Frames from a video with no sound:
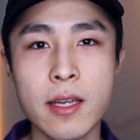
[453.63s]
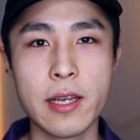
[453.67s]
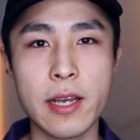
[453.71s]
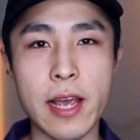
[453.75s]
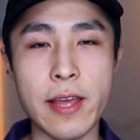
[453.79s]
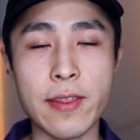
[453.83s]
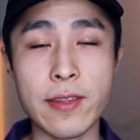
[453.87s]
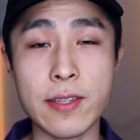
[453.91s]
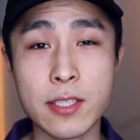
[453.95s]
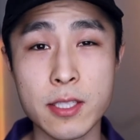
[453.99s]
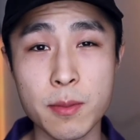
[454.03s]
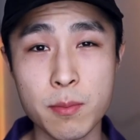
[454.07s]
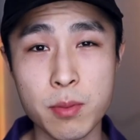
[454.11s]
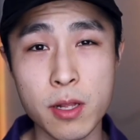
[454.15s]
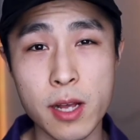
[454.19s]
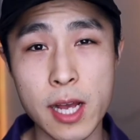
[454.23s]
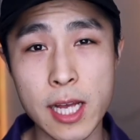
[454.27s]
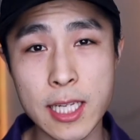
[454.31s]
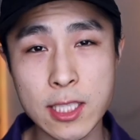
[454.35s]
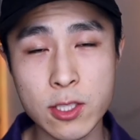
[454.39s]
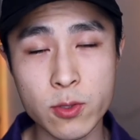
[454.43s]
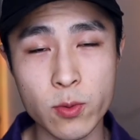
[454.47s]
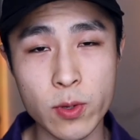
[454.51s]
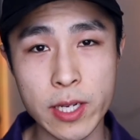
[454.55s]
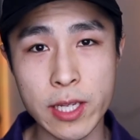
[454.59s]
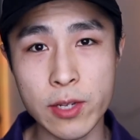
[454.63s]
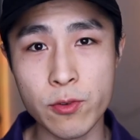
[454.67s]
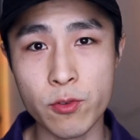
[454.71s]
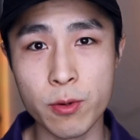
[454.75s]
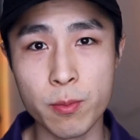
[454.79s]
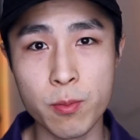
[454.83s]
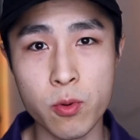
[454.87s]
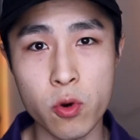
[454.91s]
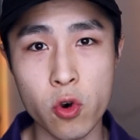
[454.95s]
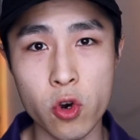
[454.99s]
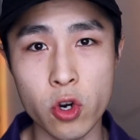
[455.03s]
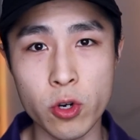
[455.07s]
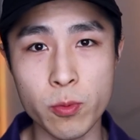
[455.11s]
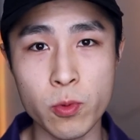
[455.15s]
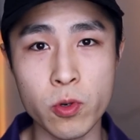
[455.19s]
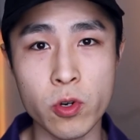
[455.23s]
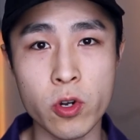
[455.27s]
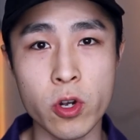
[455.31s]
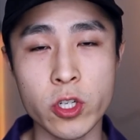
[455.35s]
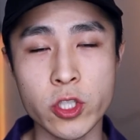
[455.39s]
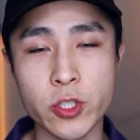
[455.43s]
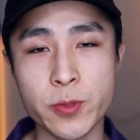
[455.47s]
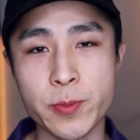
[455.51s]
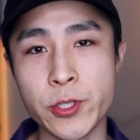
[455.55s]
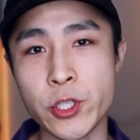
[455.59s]
And this applies to any reportable
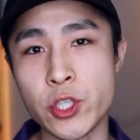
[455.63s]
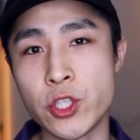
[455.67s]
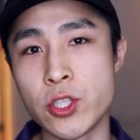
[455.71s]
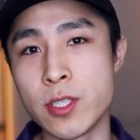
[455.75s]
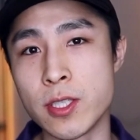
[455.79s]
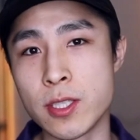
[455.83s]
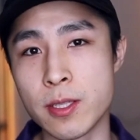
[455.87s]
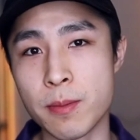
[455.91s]
contributions